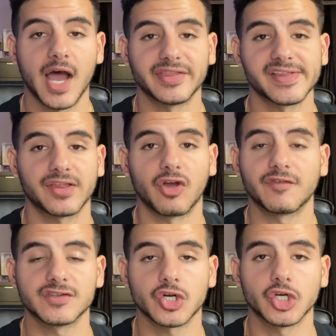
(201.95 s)
I think the
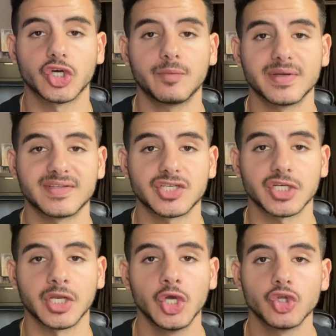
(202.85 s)
Dolphins are in good
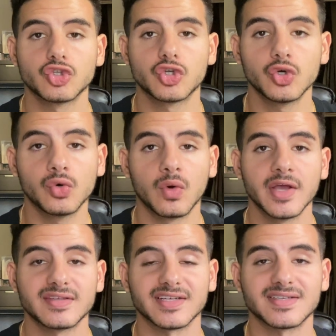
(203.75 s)
position to
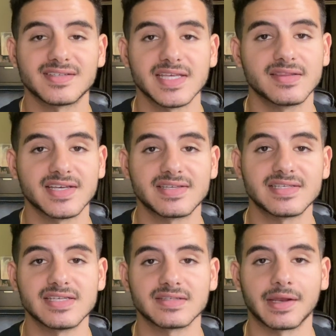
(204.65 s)
succeed this
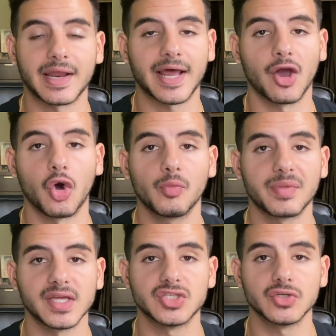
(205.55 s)
season, and I hope
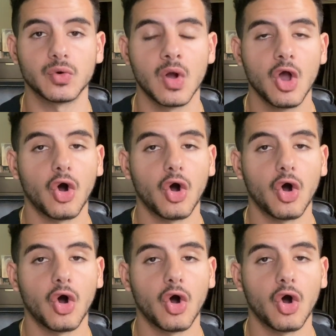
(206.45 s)
they do.